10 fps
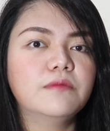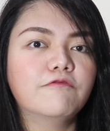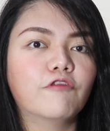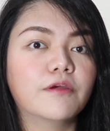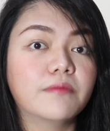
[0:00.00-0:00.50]

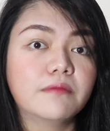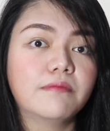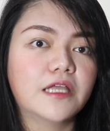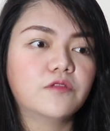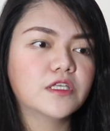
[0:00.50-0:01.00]
before, my
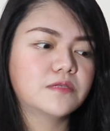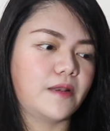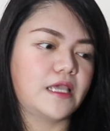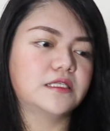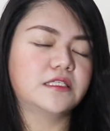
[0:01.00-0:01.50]
bed was
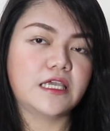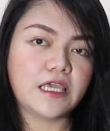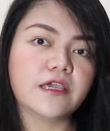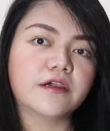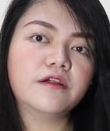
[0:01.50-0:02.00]
placed
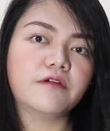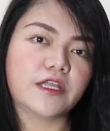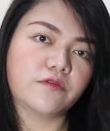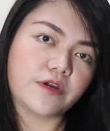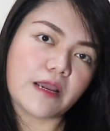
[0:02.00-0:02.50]
here,
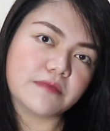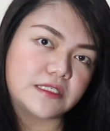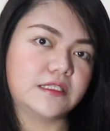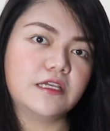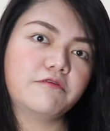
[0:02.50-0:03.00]
right where I'm
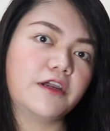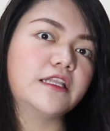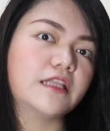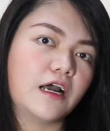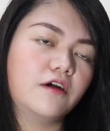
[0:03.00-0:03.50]
sitting
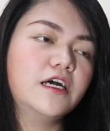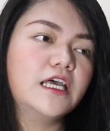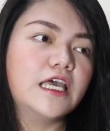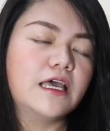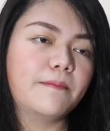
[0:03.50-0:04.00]
right now.
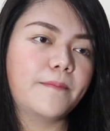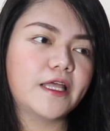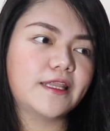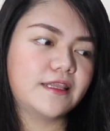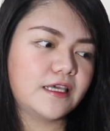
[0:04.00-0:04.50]

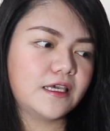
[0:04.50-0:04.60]
But